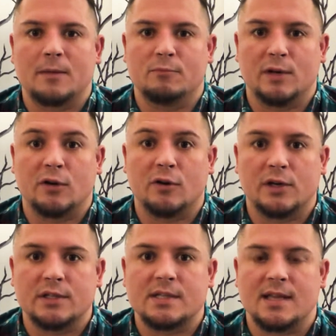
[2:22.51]

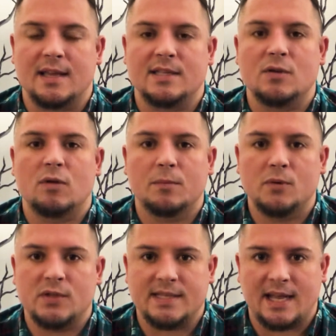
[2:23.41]
recruiters is you want to
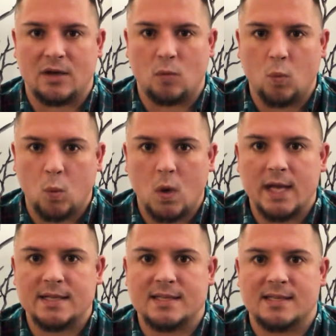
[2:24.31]
put down
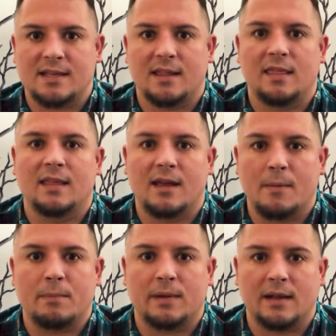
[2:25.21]
what the
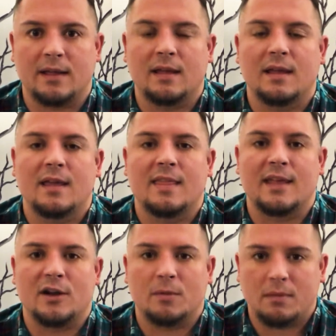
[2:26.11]
company
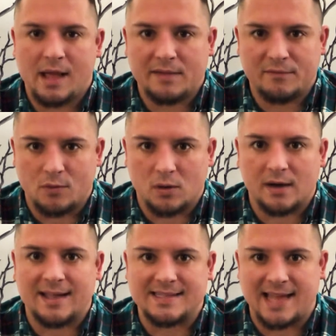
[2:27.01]
that you're applying for
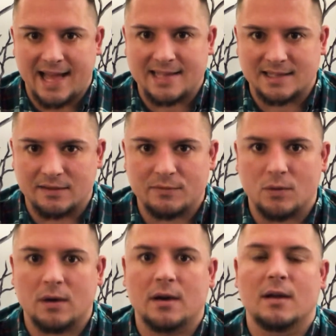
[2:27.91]
is asking
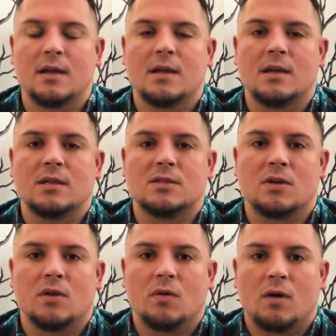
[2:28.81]
for.
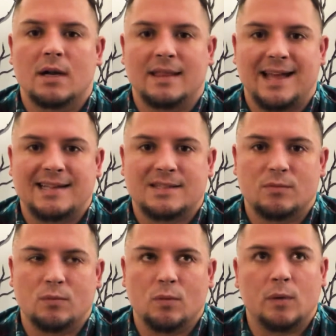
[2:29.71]
So you want to, that's
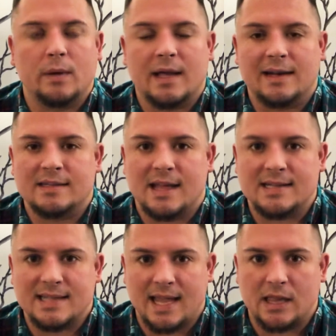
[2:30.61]
when we get into
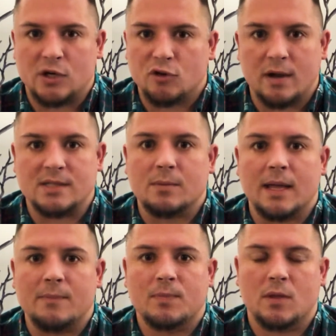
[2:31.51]
that tailored
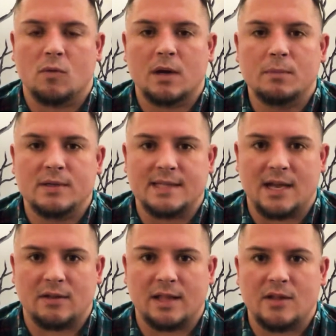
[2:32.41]
resume. You want to put
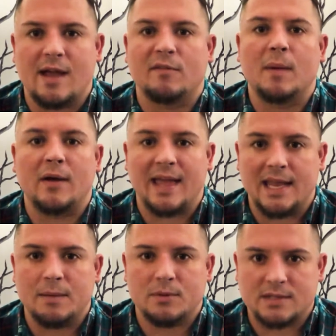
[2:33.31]
down that you have about
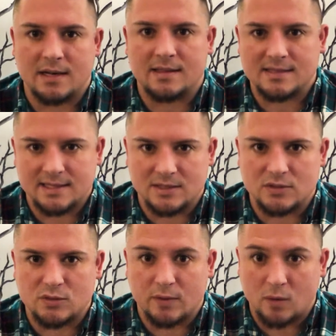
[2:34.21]
80% of the
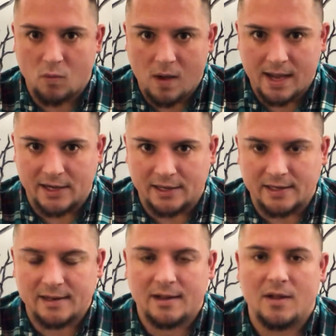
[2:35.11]
skills
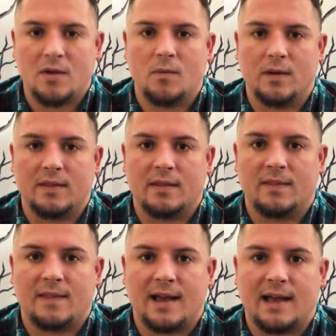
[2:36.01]
required
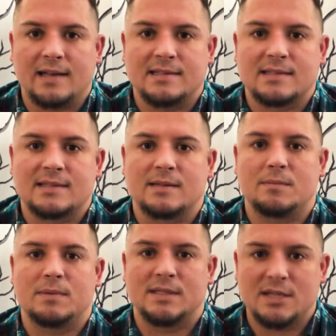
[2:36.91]
within that
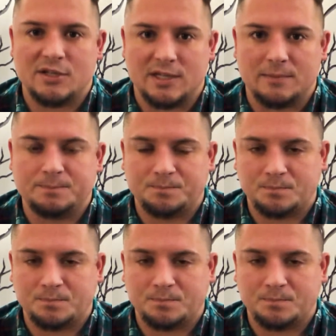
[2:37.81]
position